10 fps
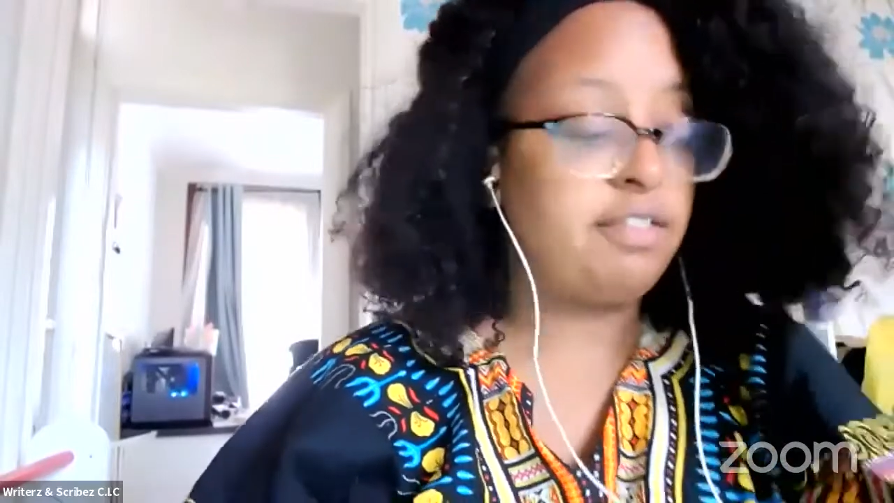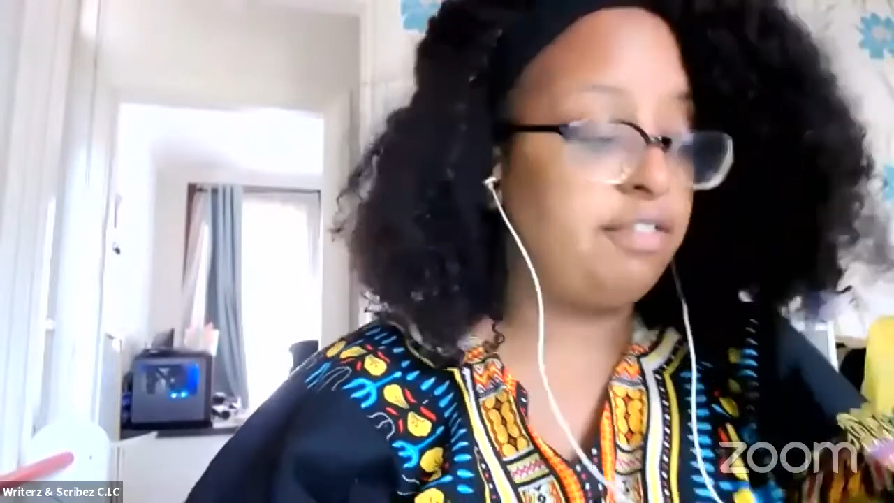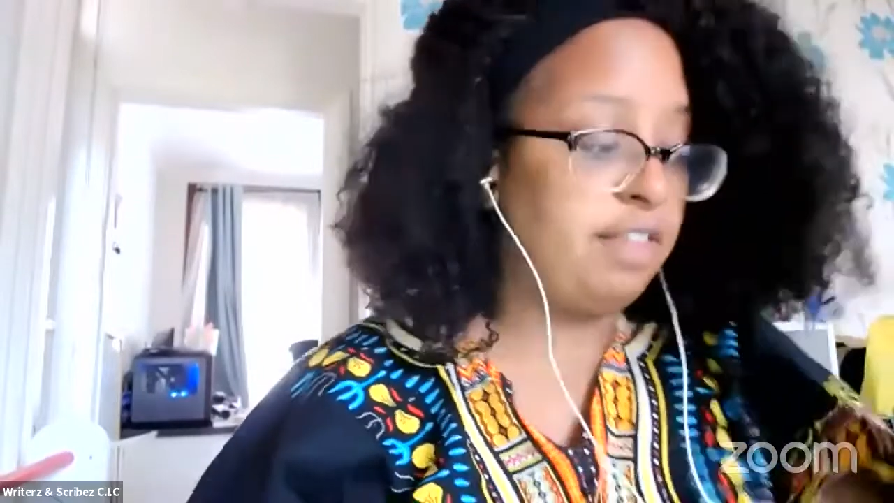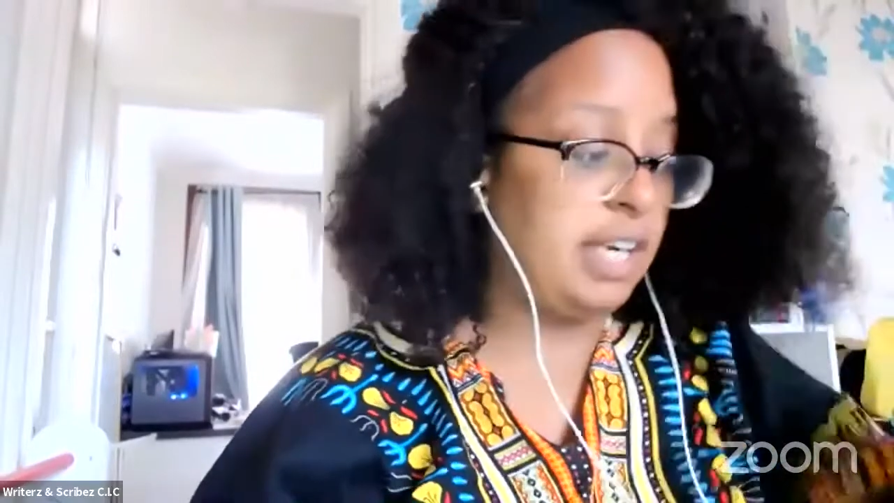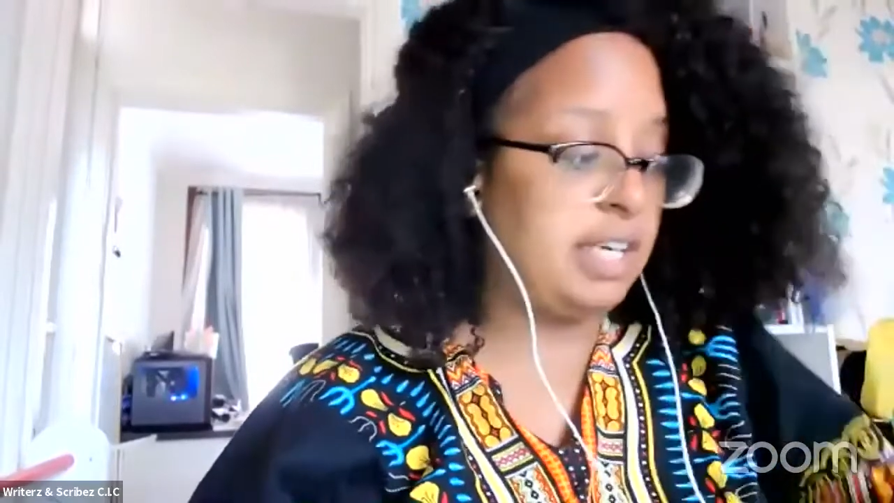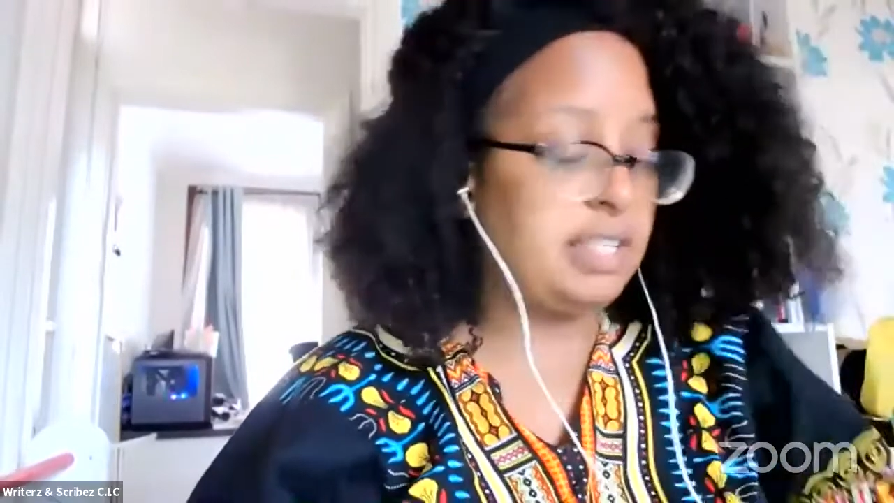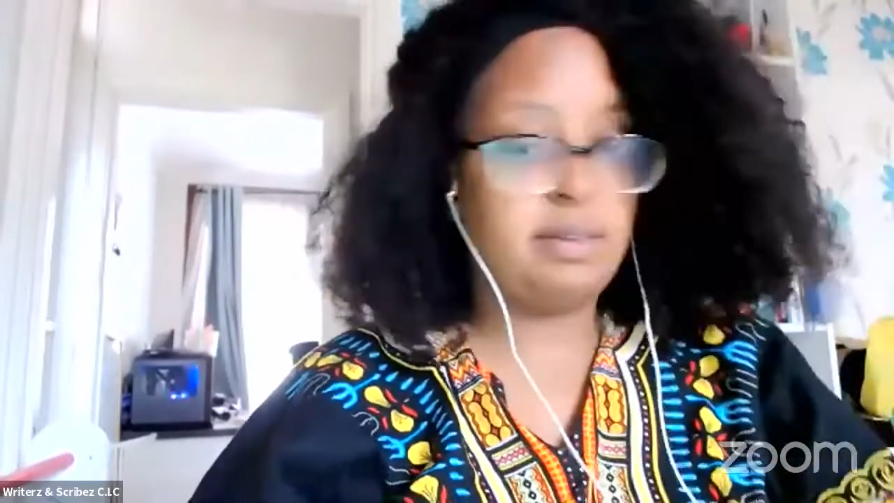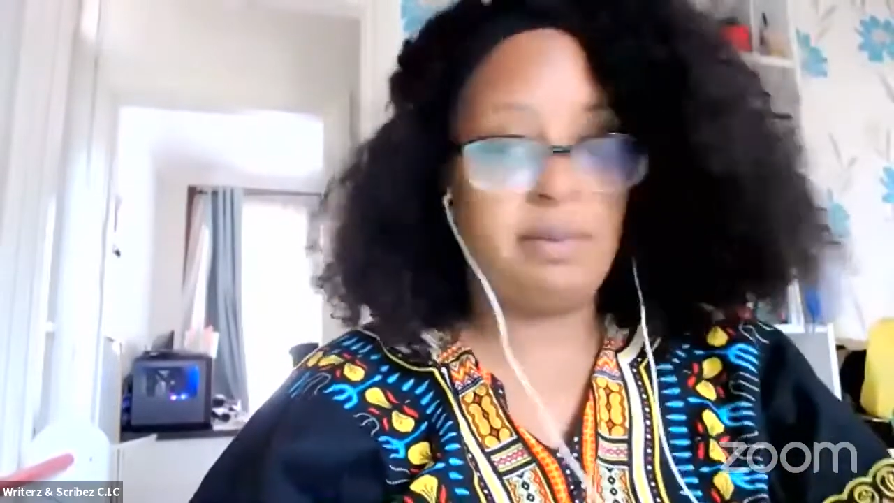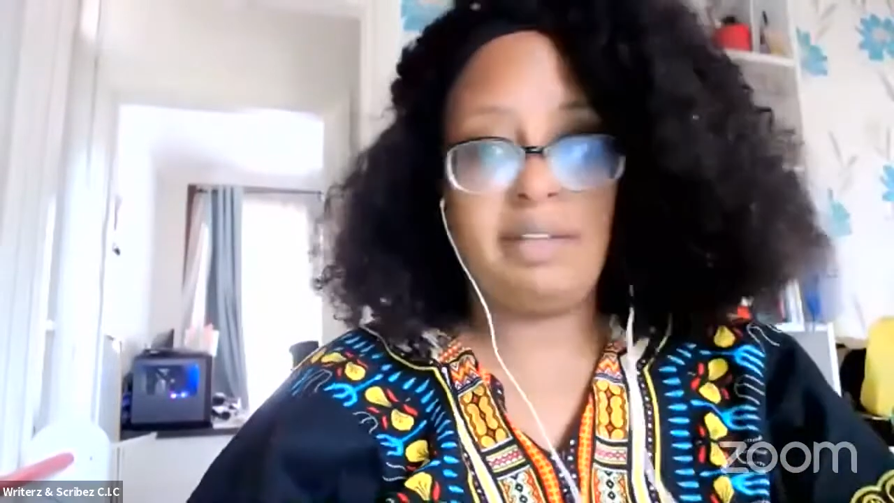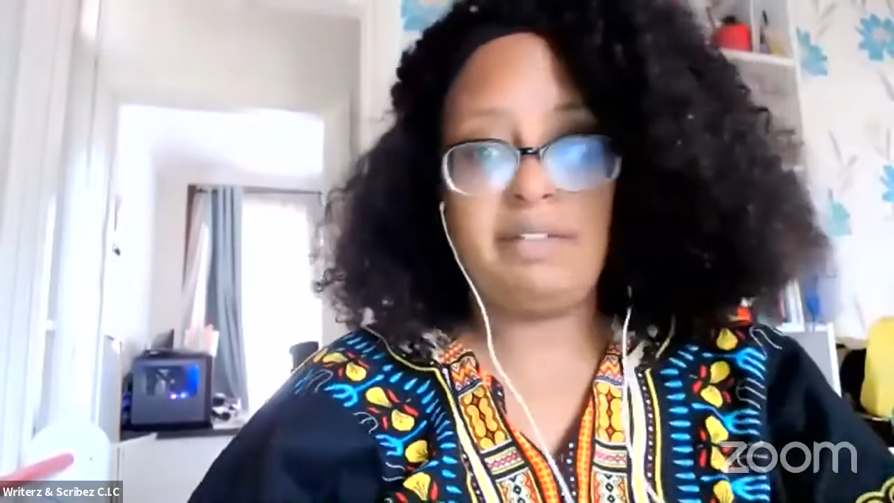read
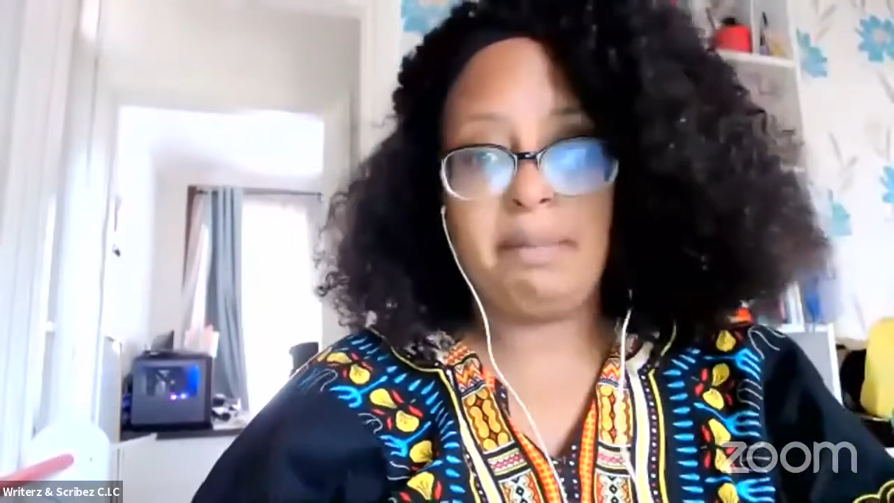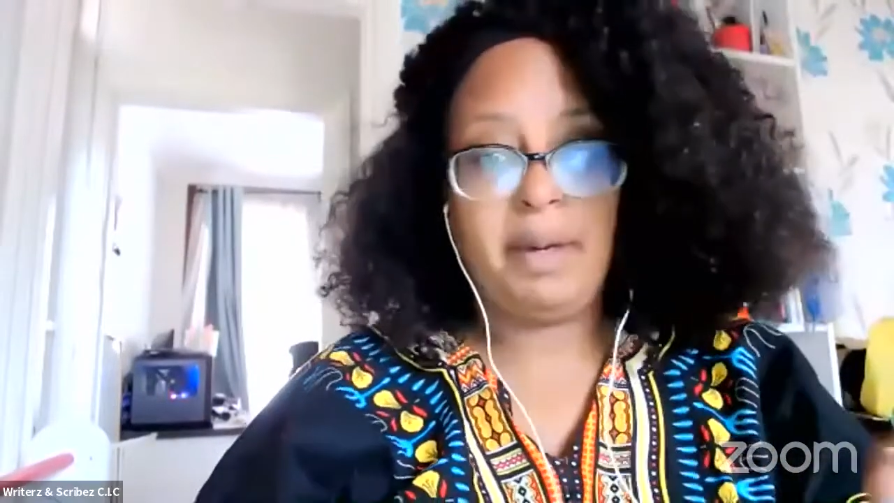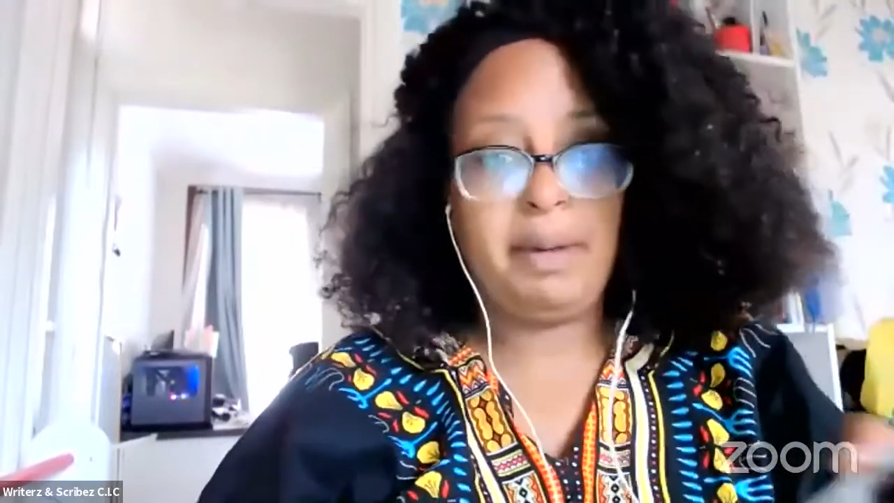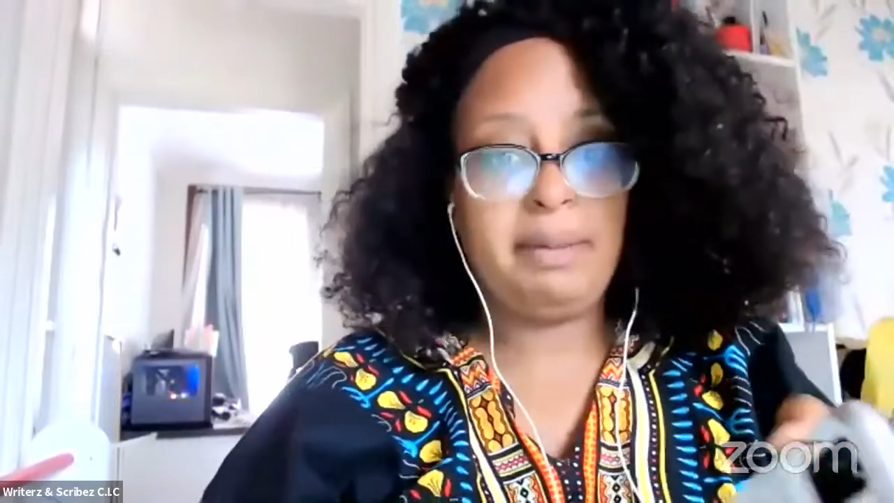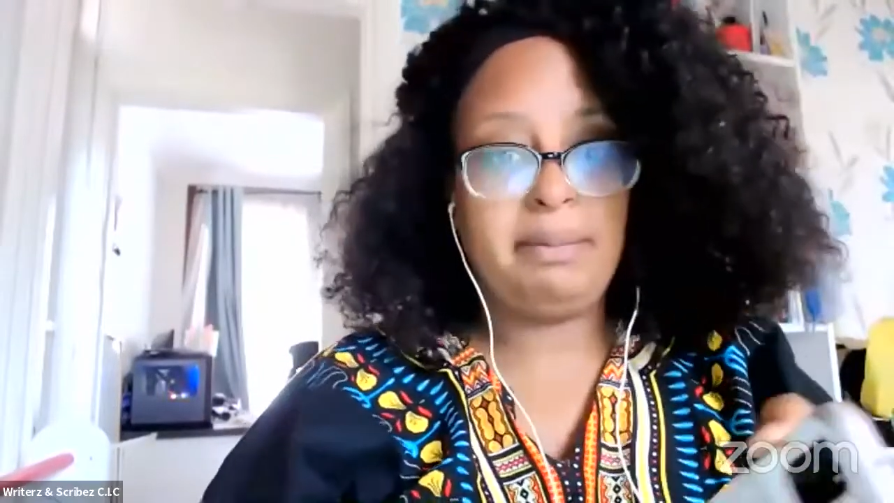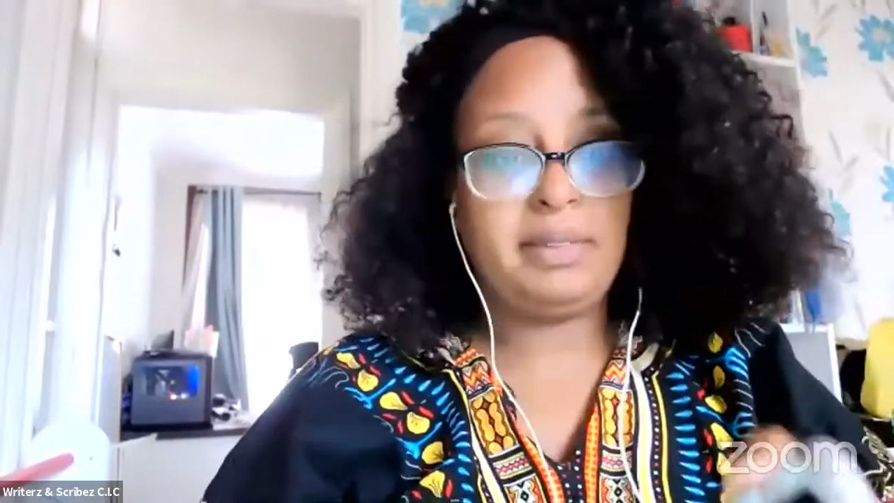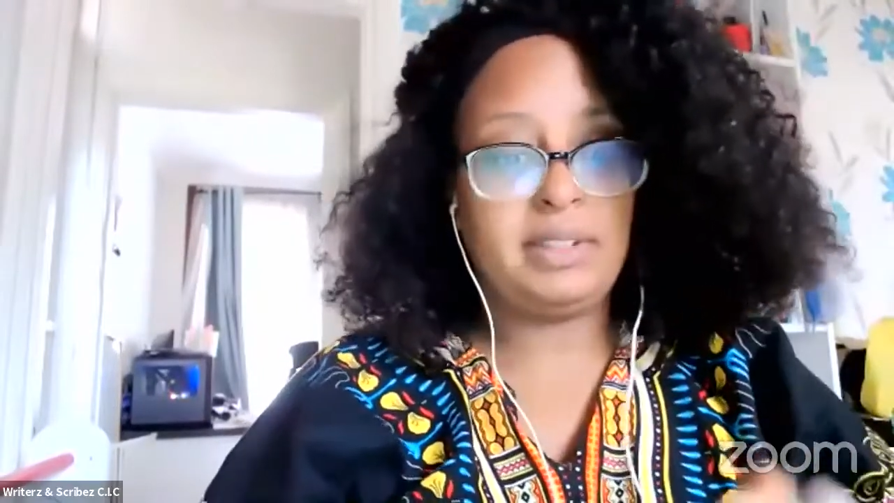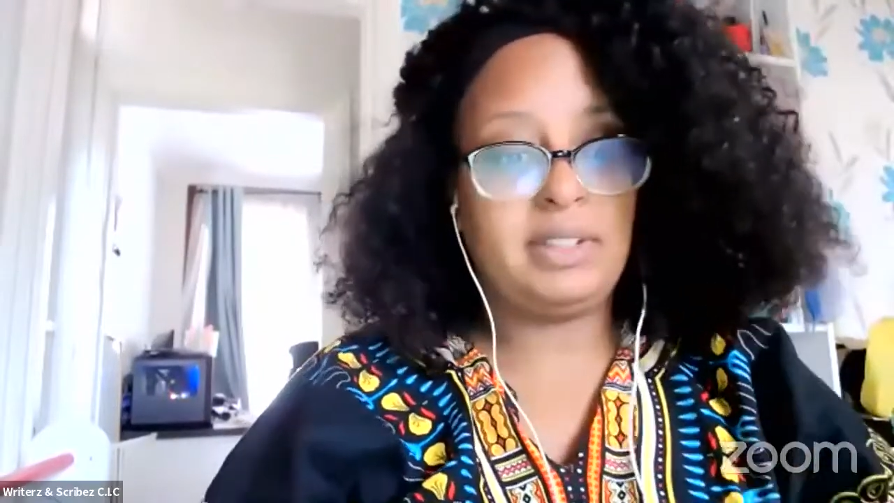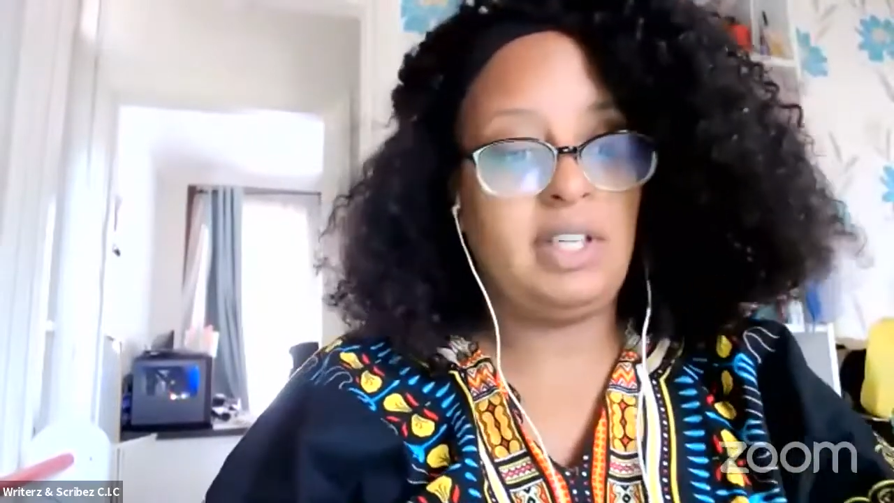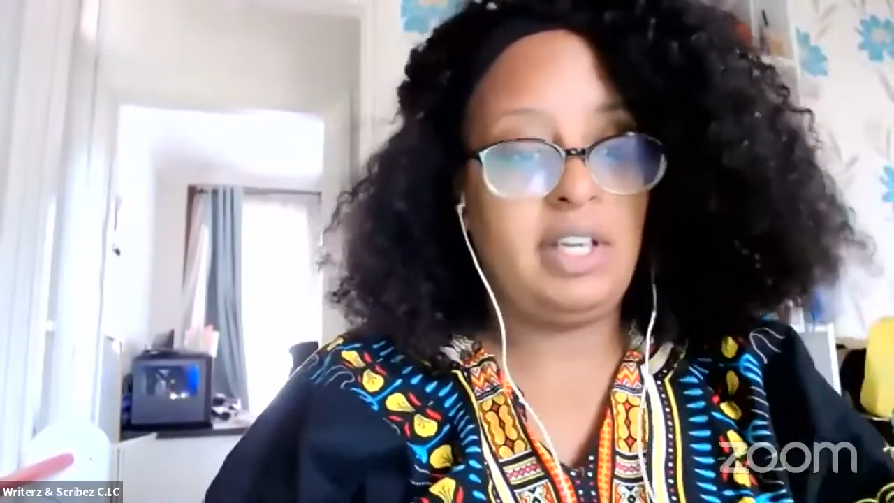one of the poems